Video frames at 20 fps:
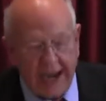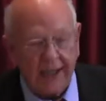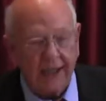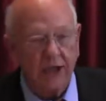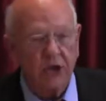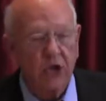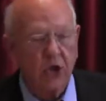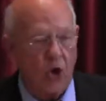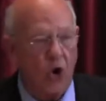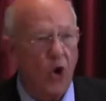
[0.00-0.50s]

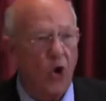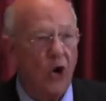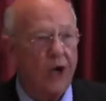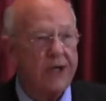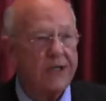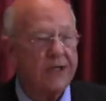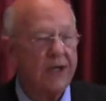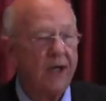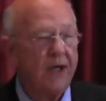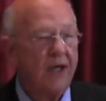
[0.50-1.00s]
pagan
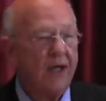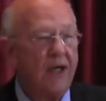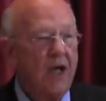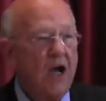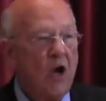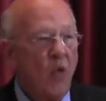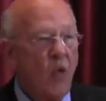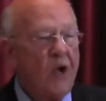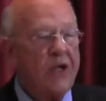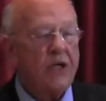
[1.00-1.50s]
court.
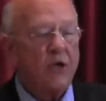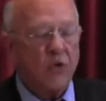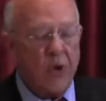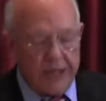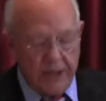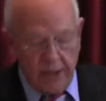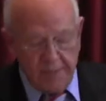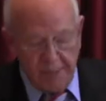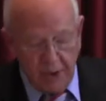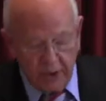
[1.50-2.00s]
When you
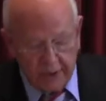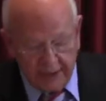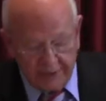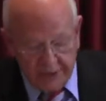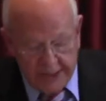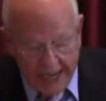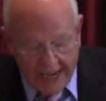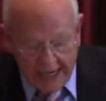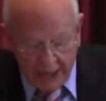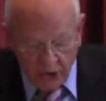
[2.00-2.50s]
read the book
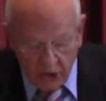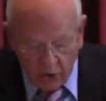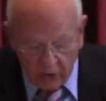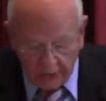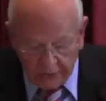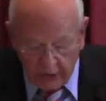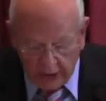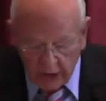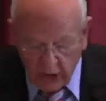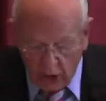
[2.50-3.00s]
of
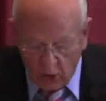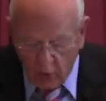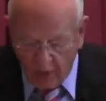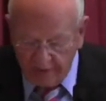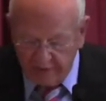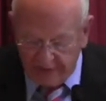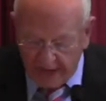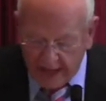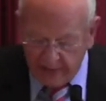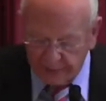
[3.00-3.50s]
Daniel, the
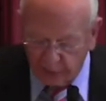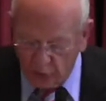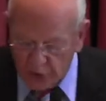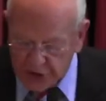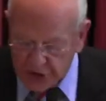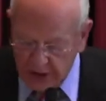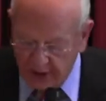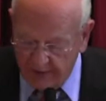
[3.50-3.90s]
glow of faithful